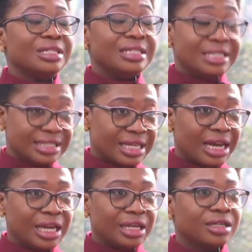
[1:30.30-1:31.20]

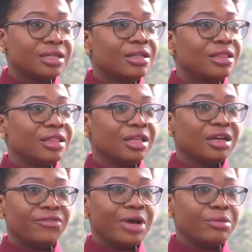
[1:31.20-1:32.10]
design,
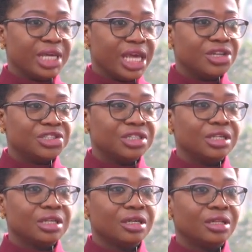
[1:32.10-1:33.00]
the
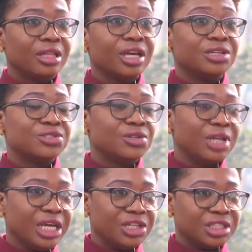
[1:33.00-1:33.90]
fabrication, the
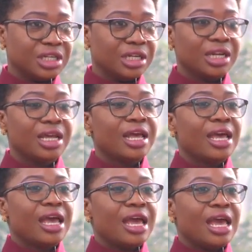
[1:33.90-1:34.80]
installation,
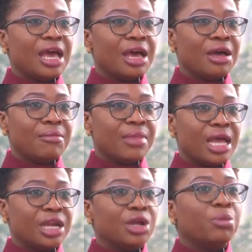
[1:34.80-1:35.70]
um,
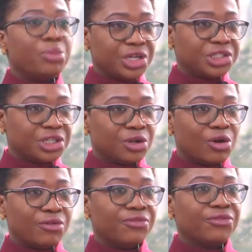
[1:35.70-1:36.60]
and the operation
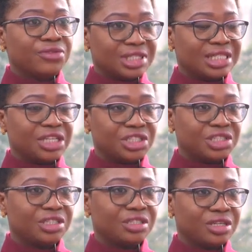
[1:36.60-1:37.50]
of
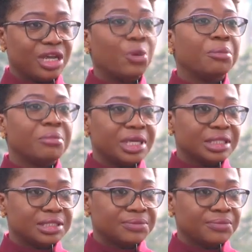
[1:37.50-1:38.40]
such
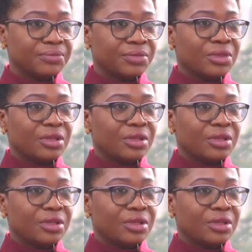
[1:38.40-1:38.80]
equipment hmm.